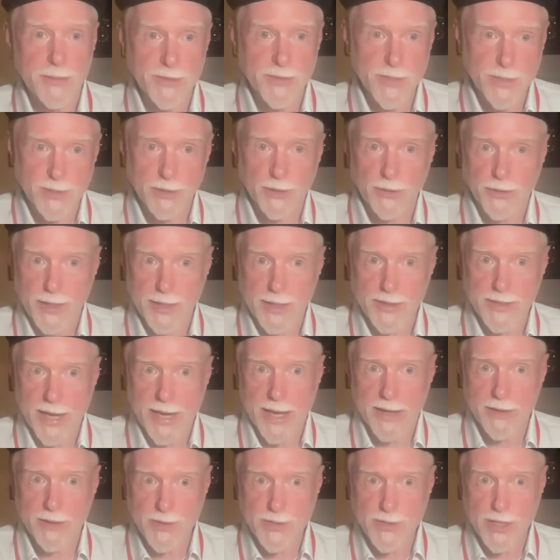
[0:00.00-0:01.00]
and just looking
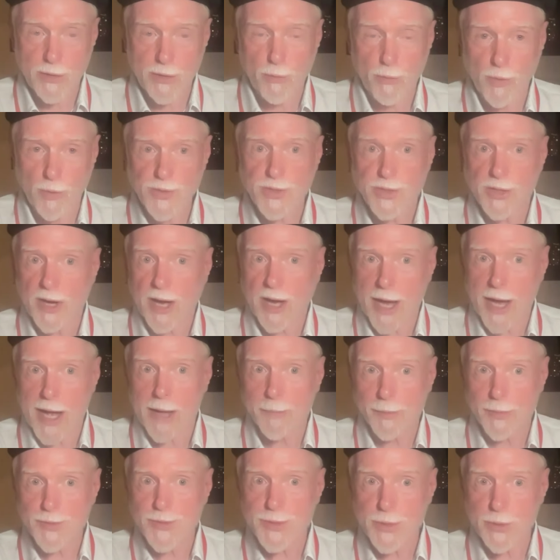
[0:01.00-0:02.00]
down and seeing which
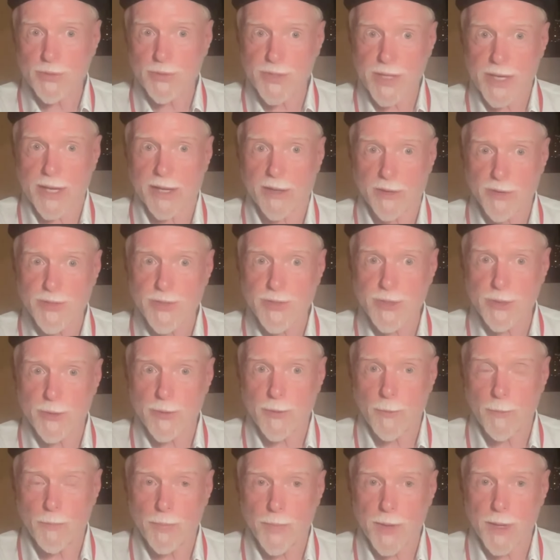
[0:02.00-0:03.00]
cobblestone tells
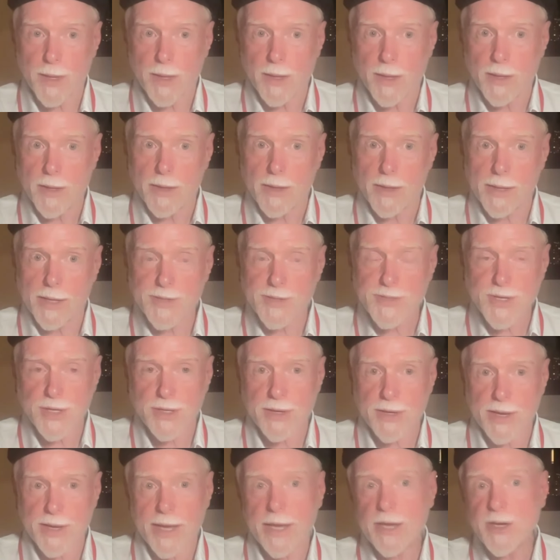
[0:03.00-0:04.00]
you it's
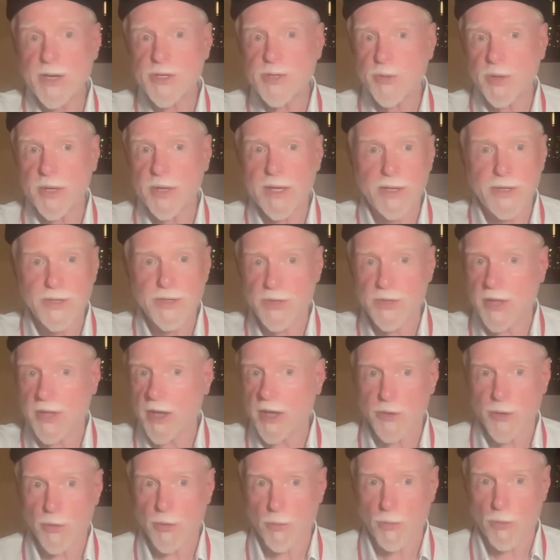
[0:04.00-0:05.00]
an entry into
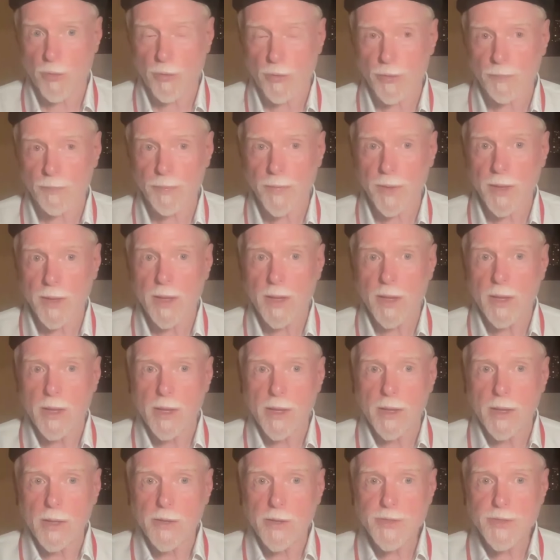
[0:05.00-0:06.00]
the underworld.
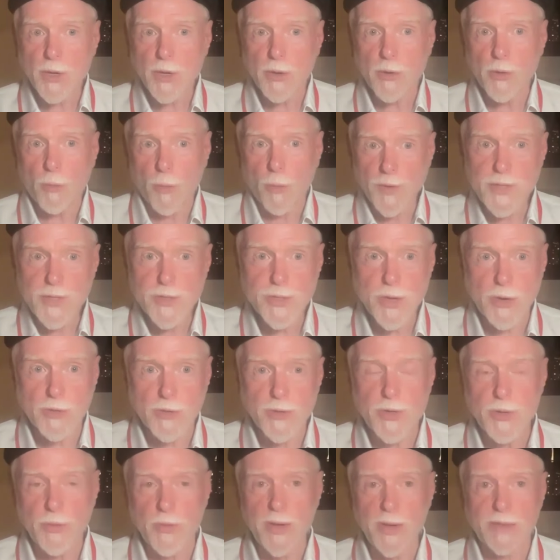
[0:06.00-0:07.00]
So once you
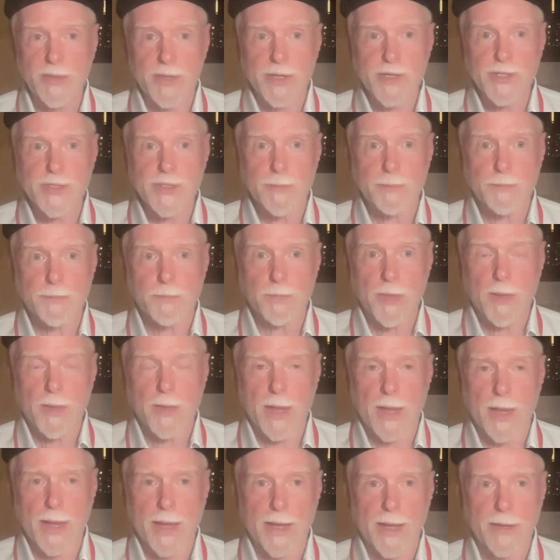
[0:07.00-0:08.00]
start doing this,
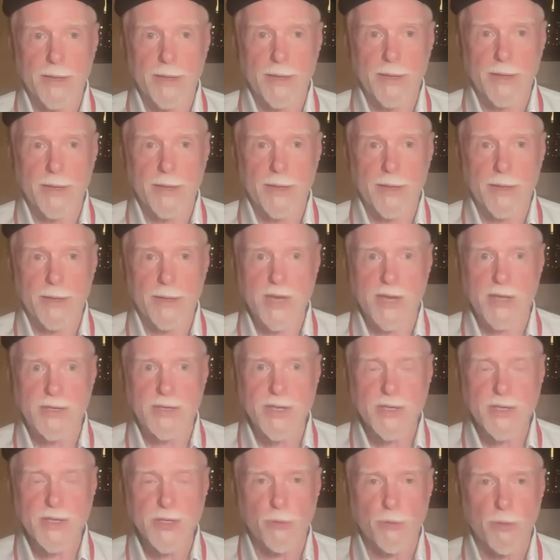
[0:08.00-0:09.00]
and
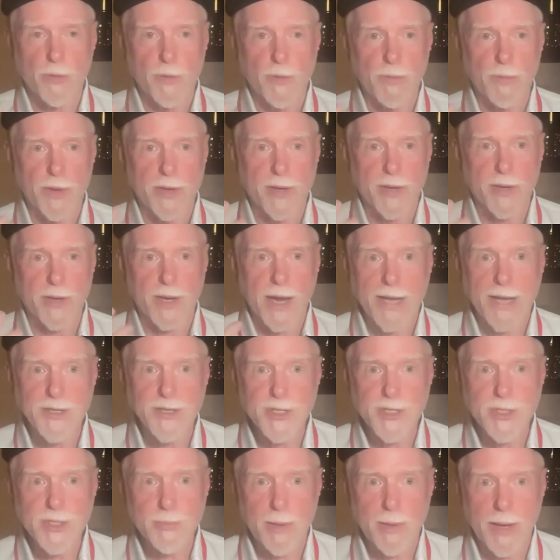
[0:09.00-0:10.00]
it's as it were, the
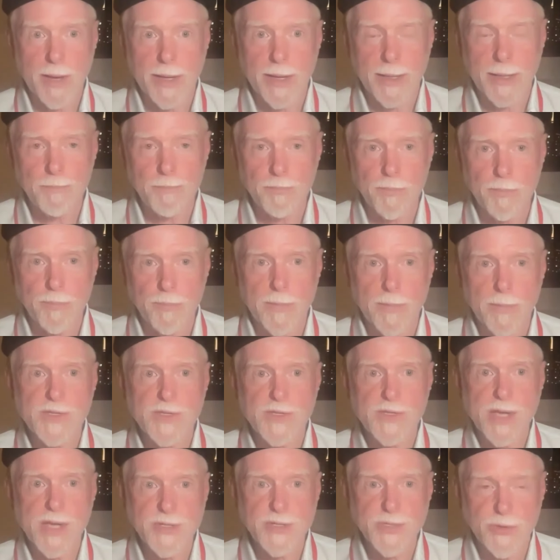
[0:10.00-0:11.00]
conscious mind
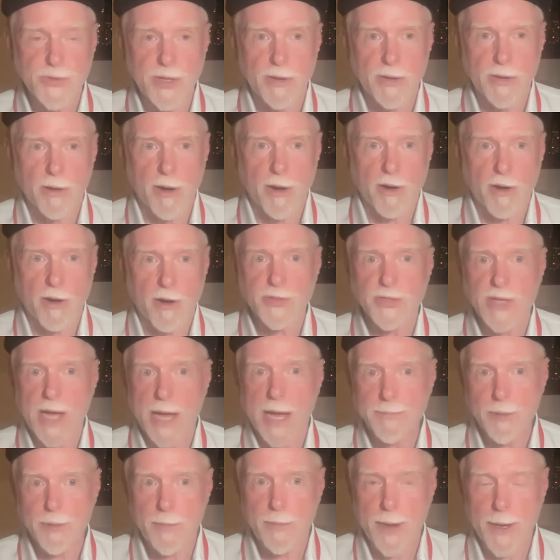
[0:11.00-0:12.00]
says to the
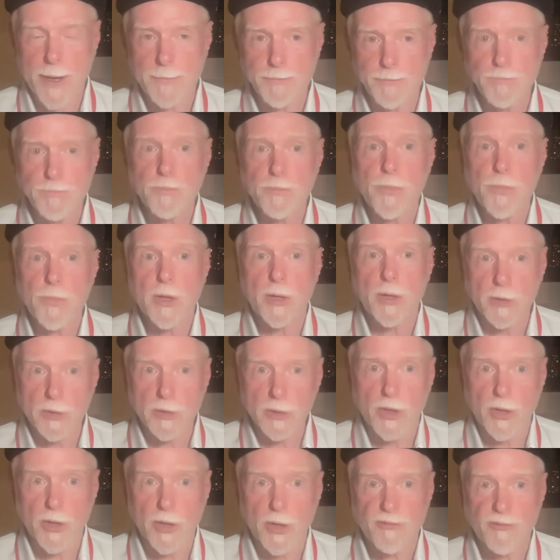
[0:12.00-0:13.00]
archetypal mind,
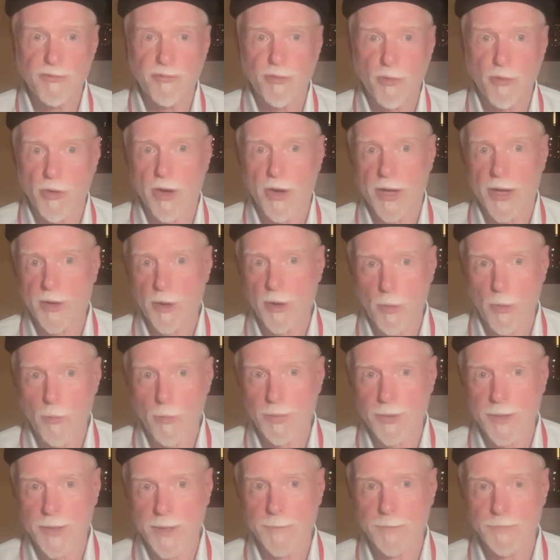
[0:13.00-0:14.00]
look for an
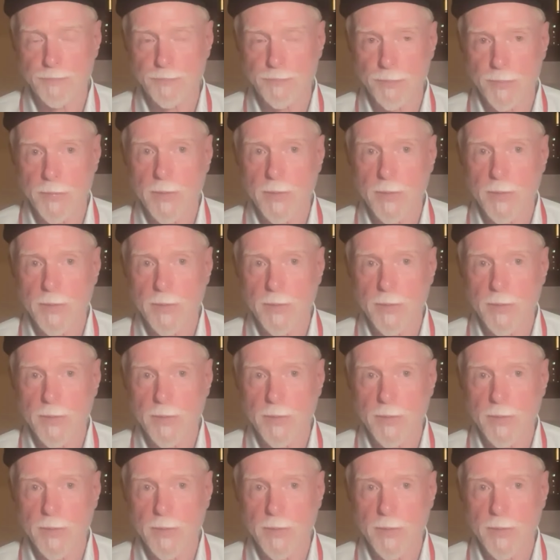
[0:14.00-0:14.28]
opening.